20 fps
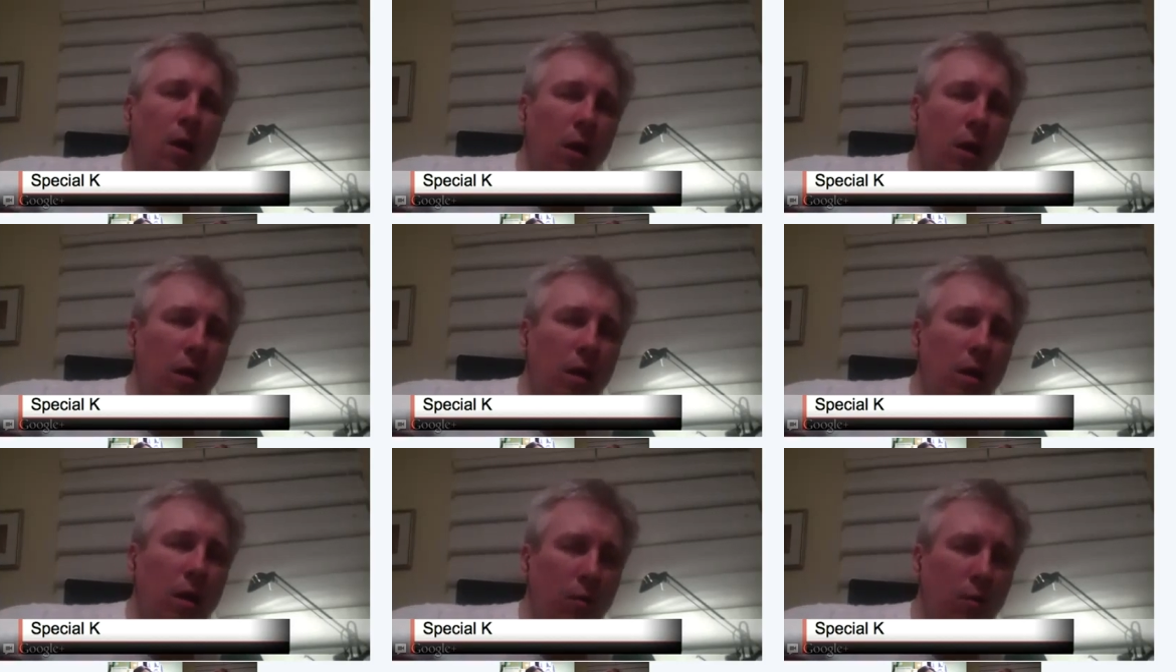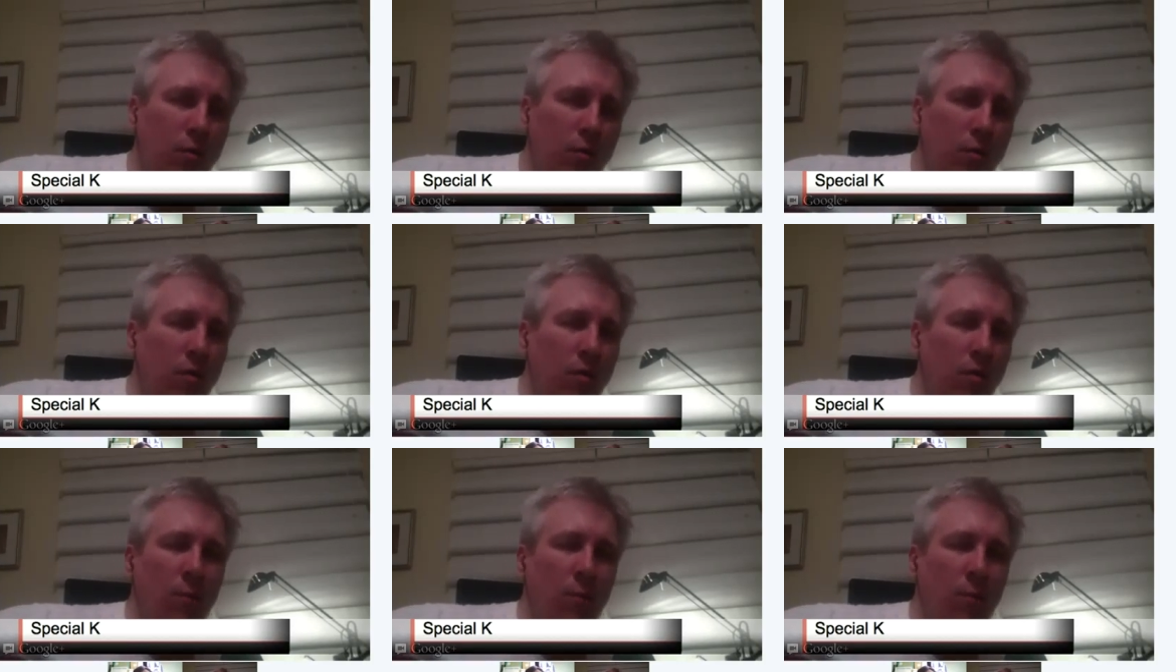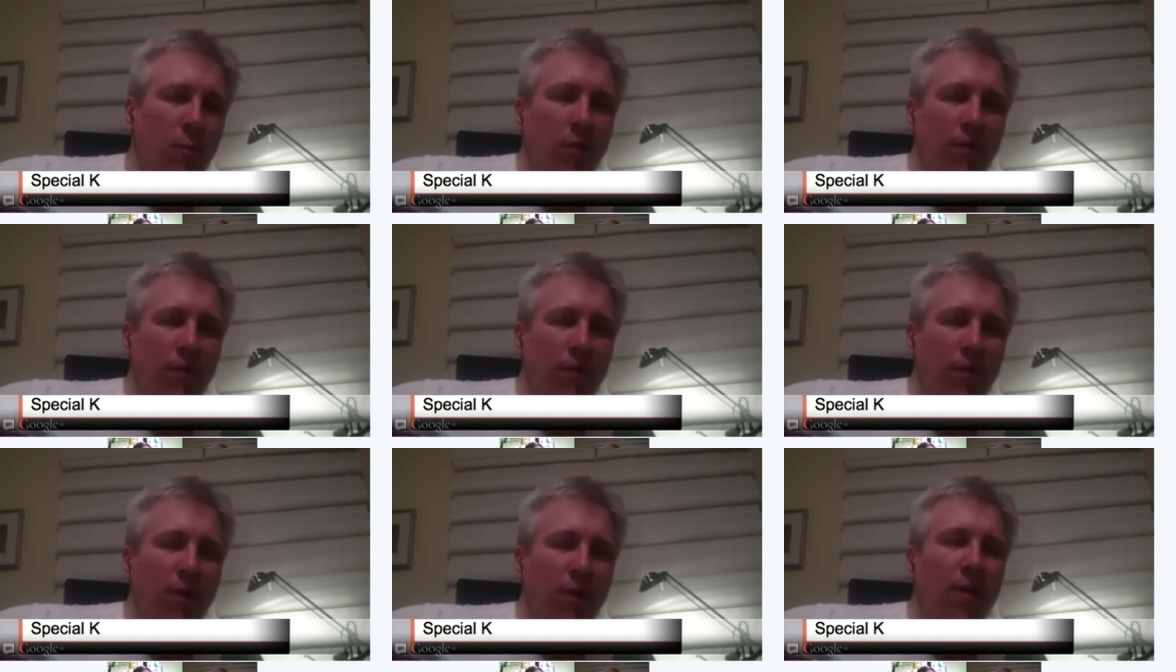or
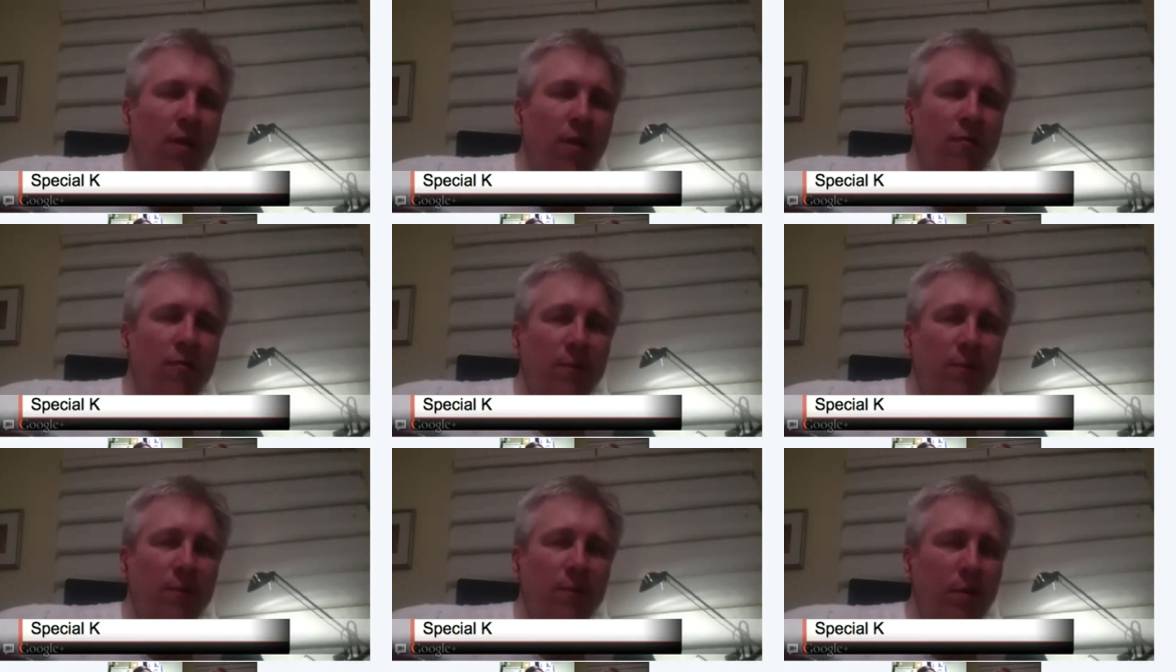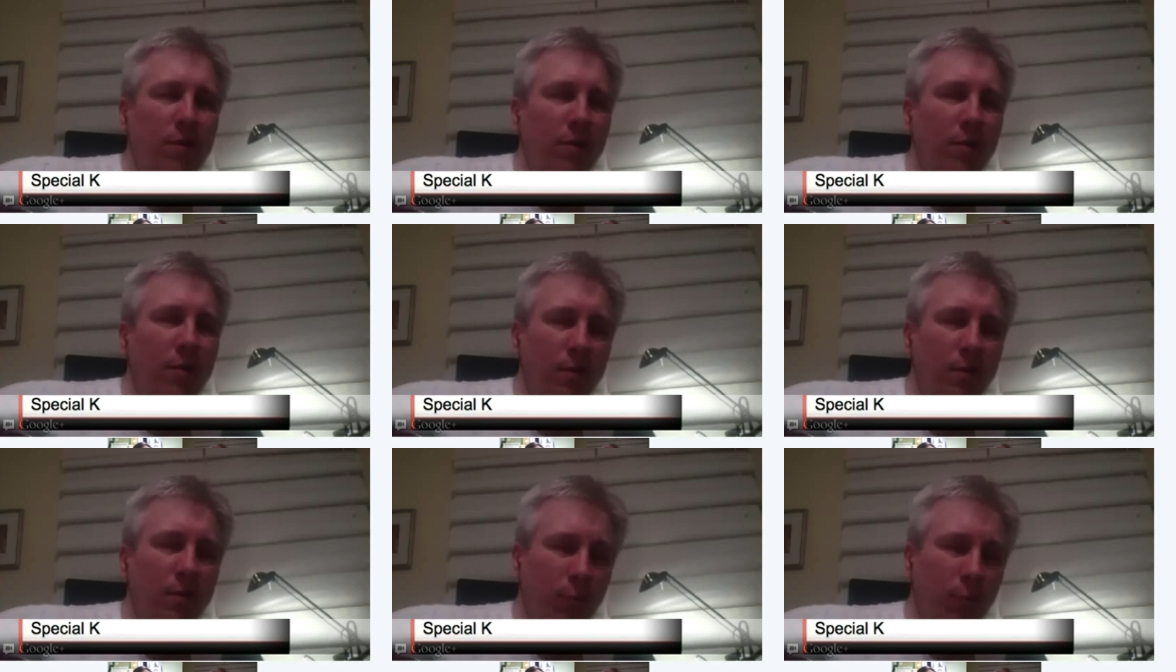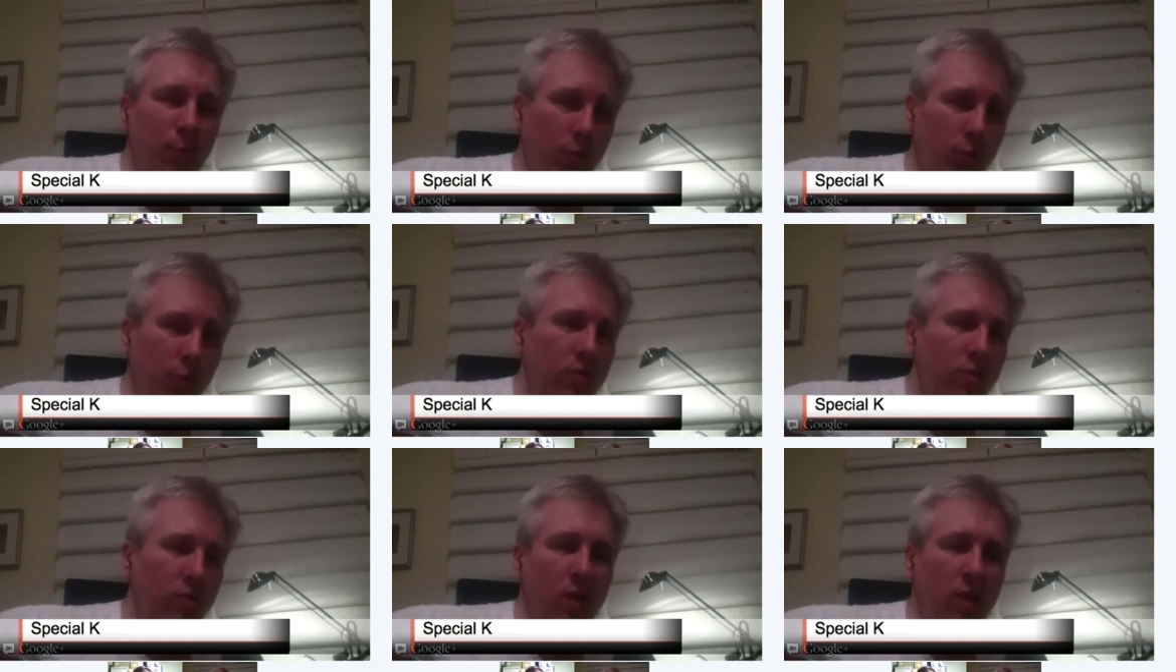3.5, but it
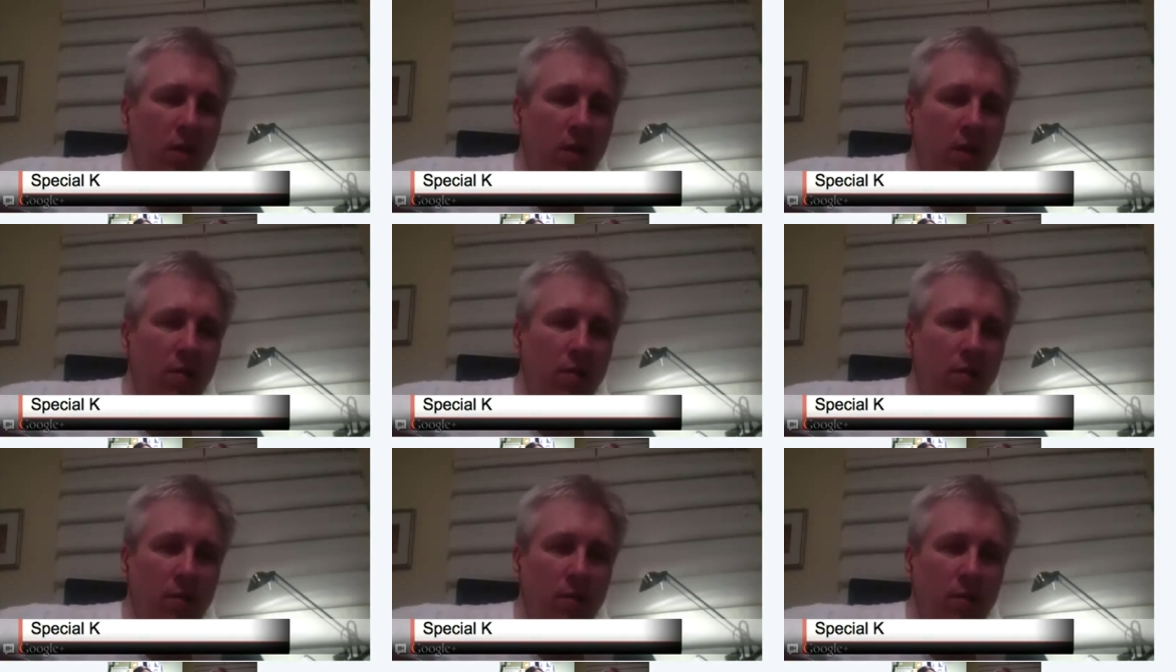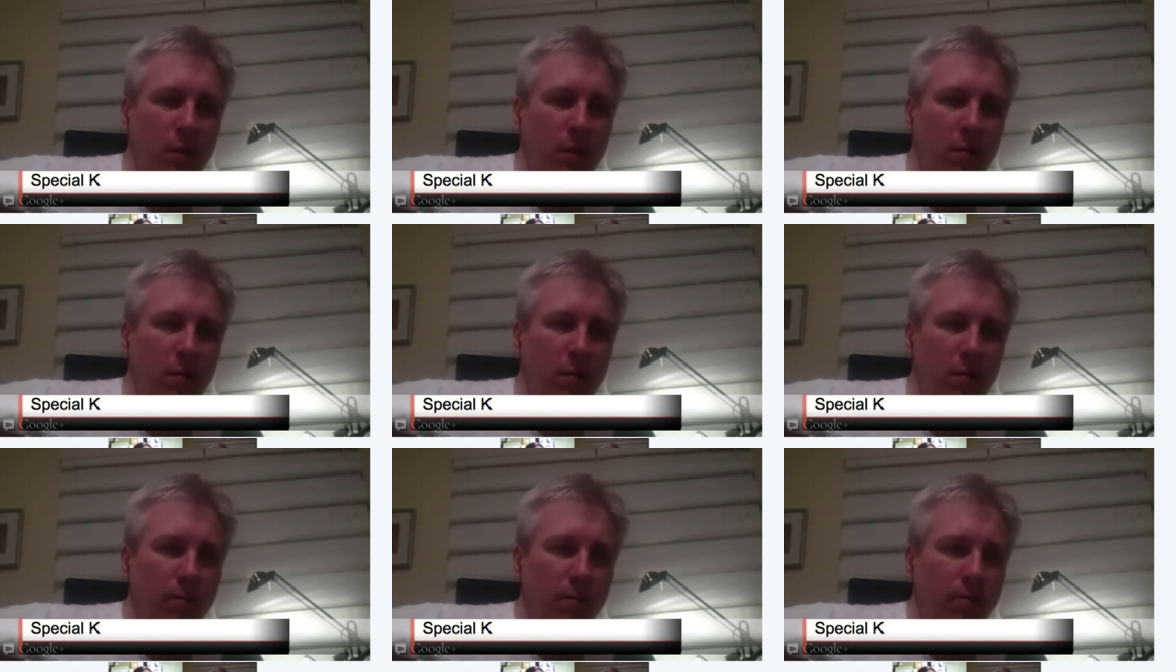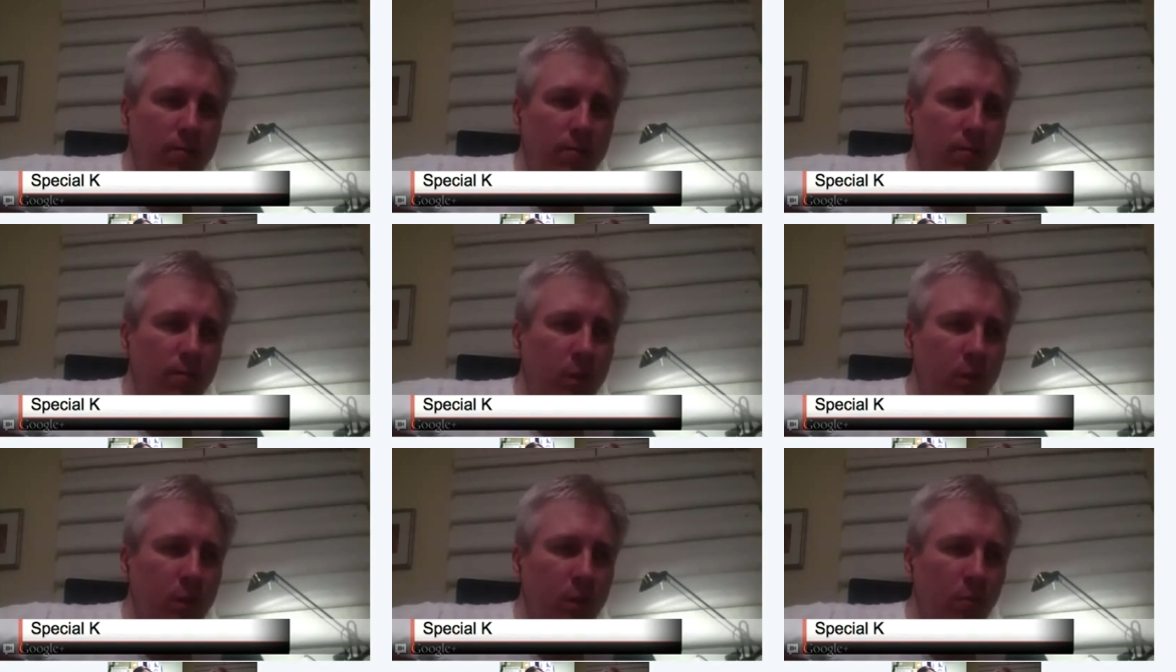works on
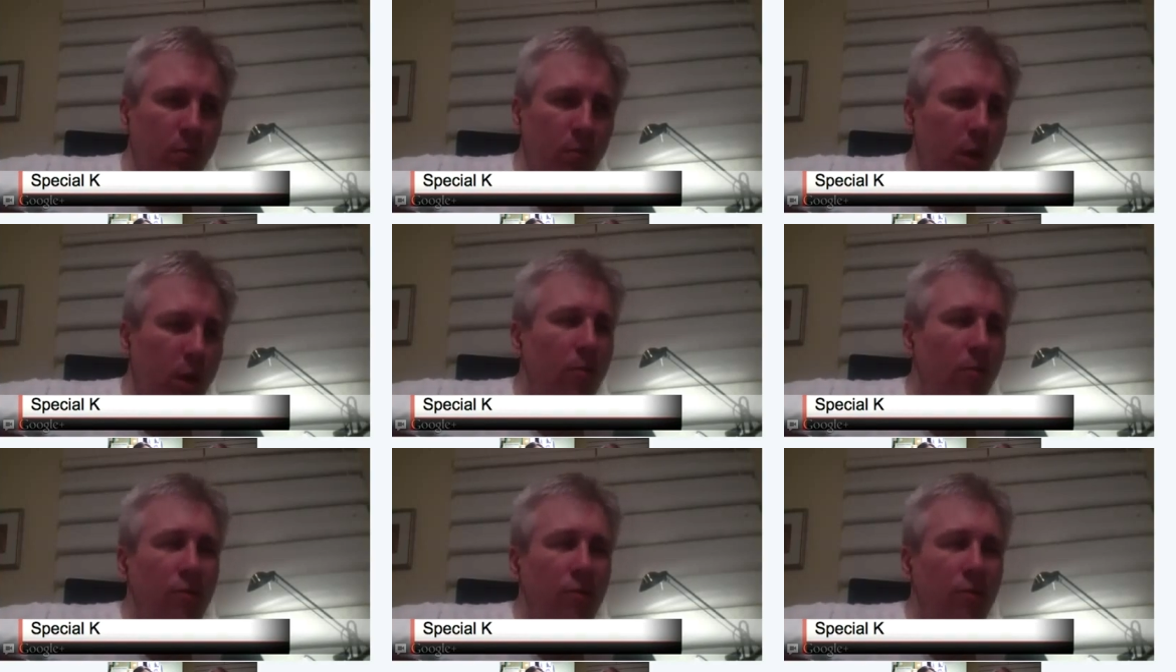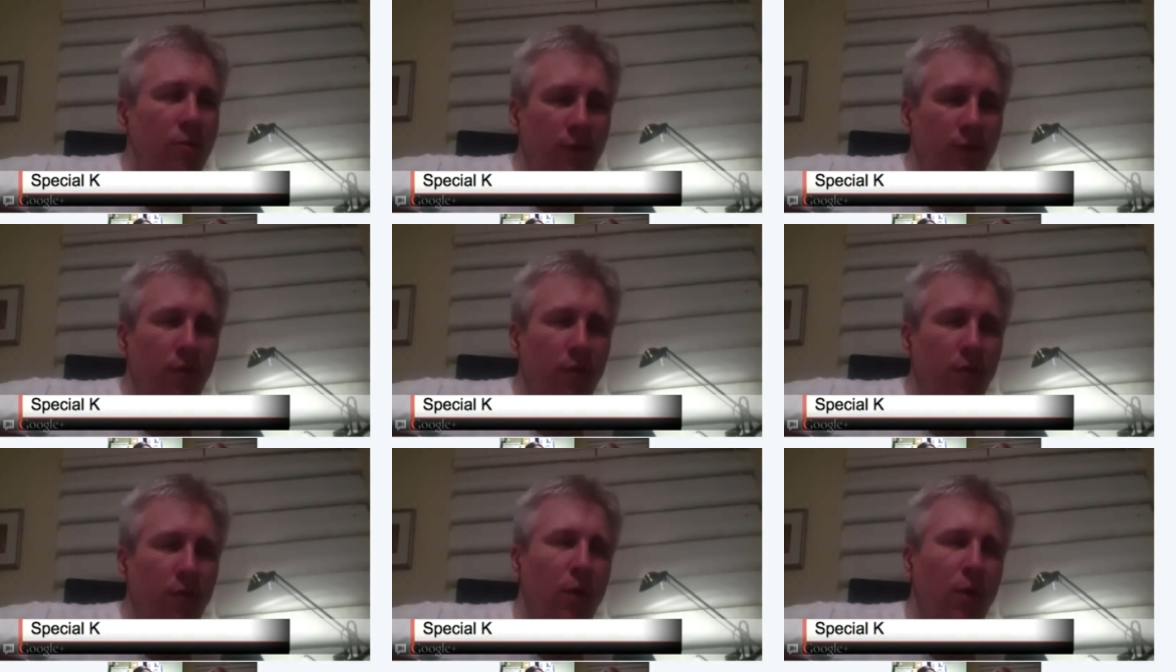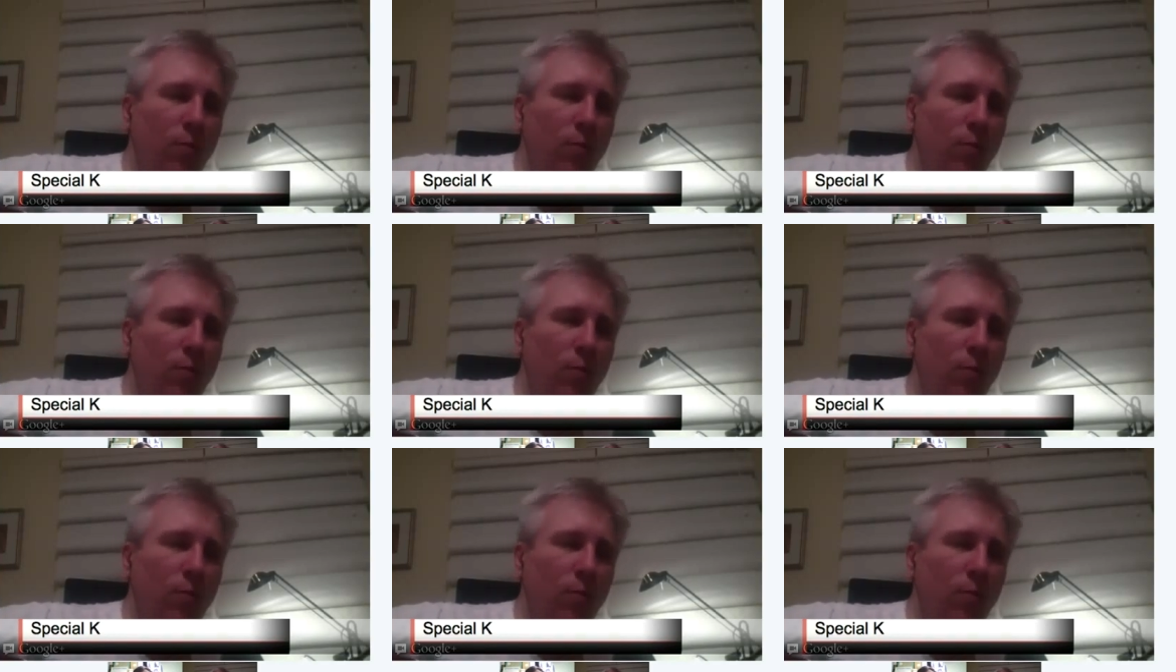modern Safari